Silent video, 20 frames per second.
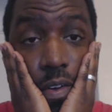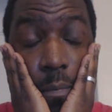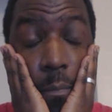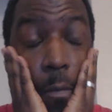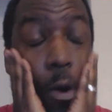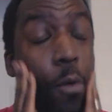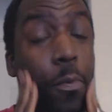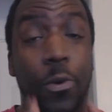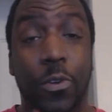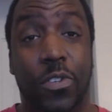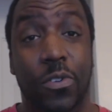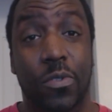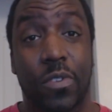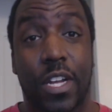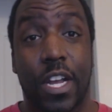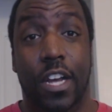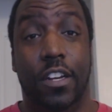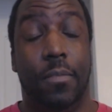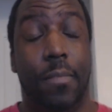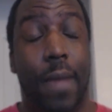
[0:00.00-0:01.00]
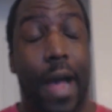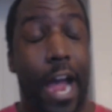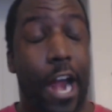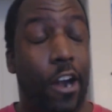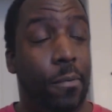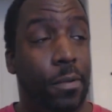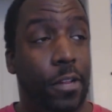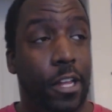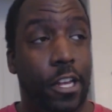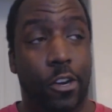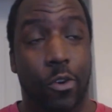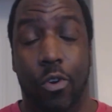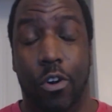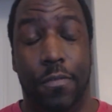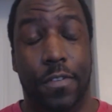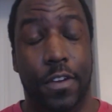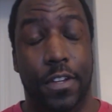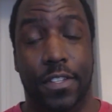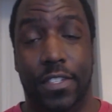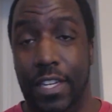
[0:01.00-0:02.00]
Mobile Suit Gundam, Iron-Blooded
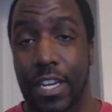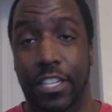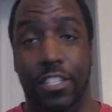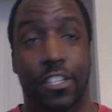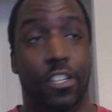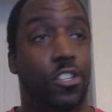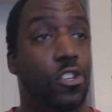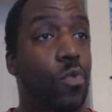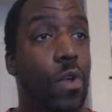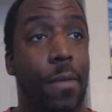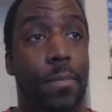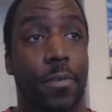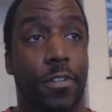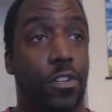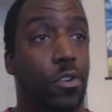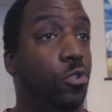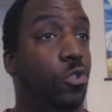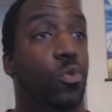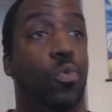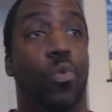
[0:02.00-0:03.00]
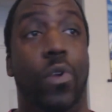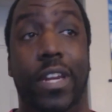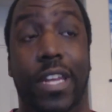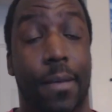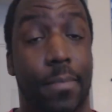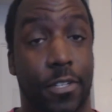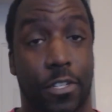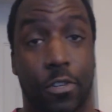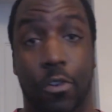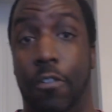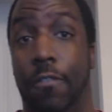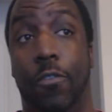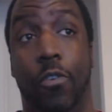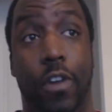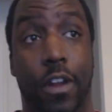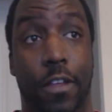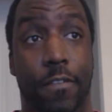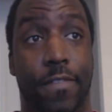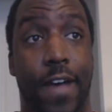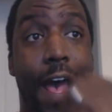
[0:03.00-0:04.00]
Orphan, Season 2, Episode 20, Episode
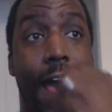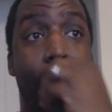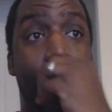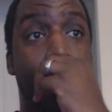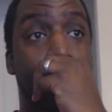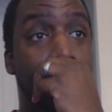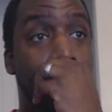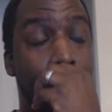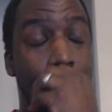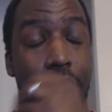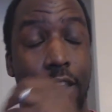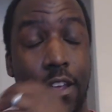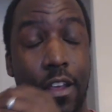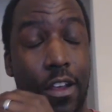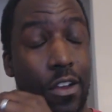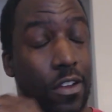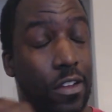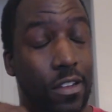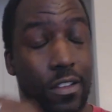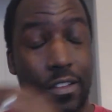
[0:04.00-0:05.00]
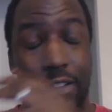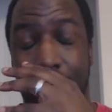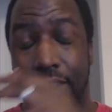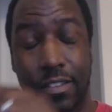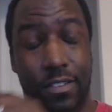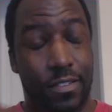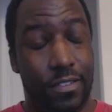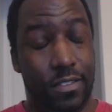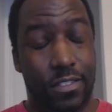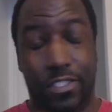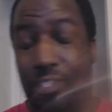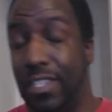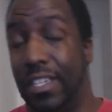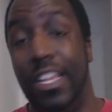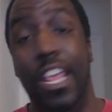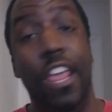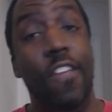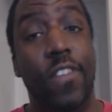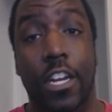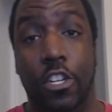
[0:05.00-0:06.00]
45. Just
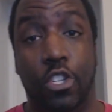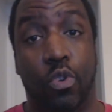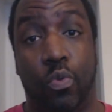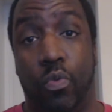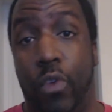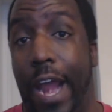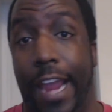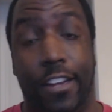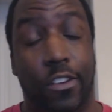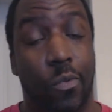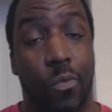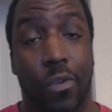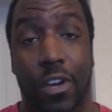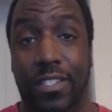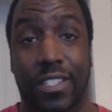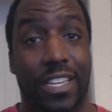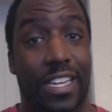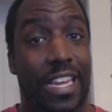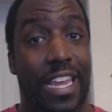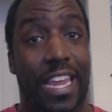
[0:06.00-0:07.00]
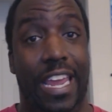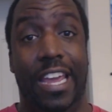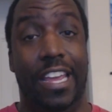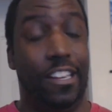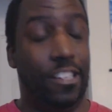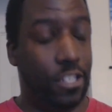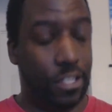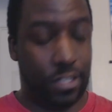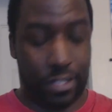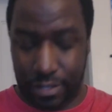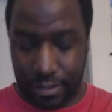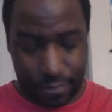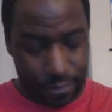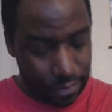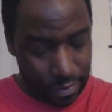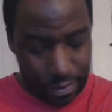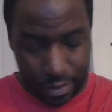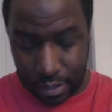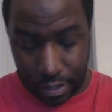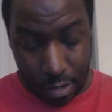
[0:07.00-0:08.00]
leaving us wrecked once again, just
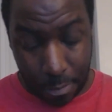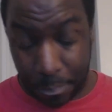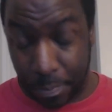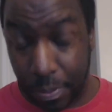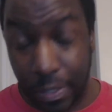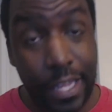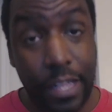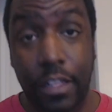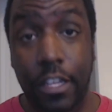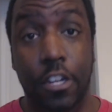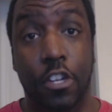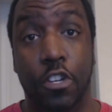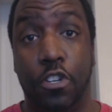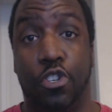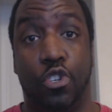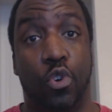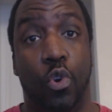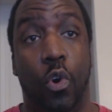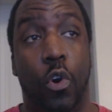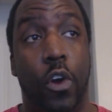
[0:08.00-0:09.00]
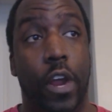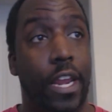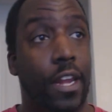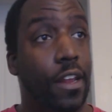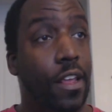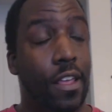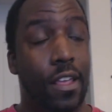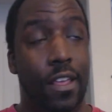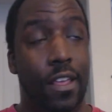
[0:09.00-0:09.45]
completely destroyed.